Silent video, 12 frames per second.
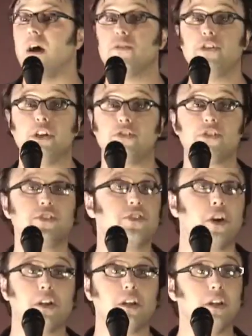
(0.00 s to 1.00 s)
She had just
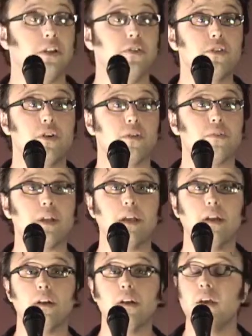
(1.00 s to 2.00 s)
started a new
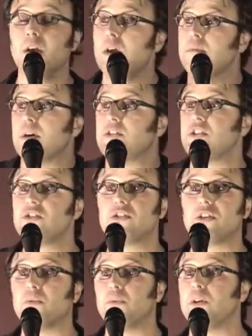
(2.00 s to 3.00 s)
career. My
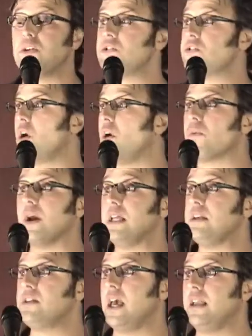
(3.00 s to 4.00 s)
sister was
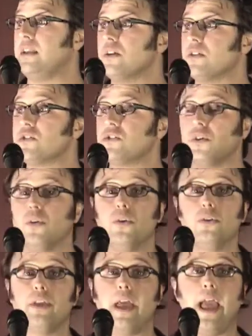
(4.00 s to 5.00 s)
already 10 years
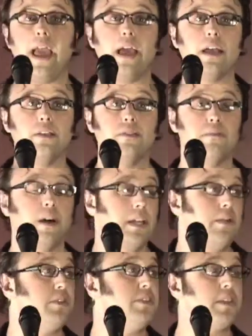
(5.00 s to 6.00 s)
old and
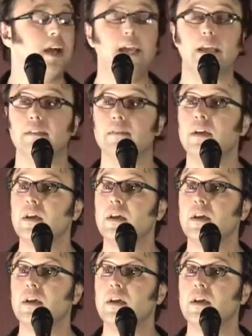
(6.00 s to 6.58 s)
money was tight.